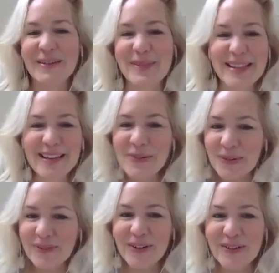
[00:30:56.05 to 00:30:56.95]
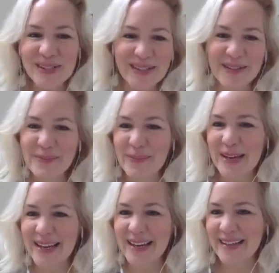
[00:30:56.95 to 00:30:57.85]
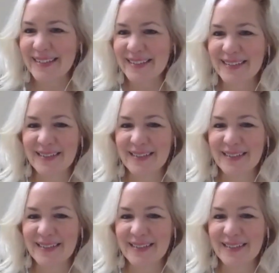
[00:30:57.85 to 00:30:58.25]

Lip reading: could be the universe, could be